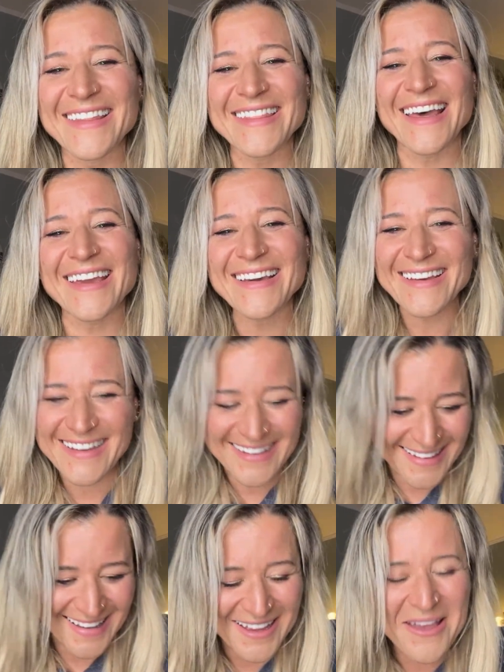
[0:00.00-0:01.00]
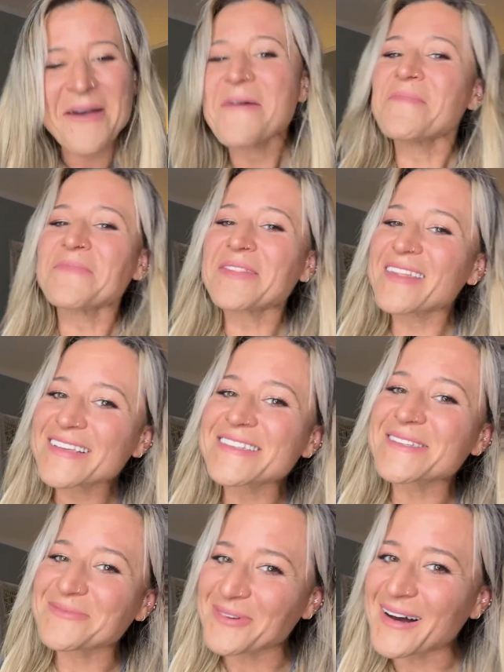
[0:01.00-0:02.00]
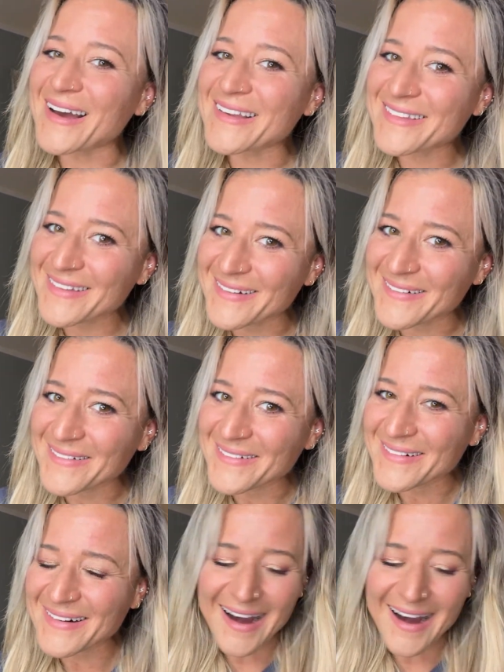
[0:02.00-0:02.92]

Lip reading: Like, this is what I do.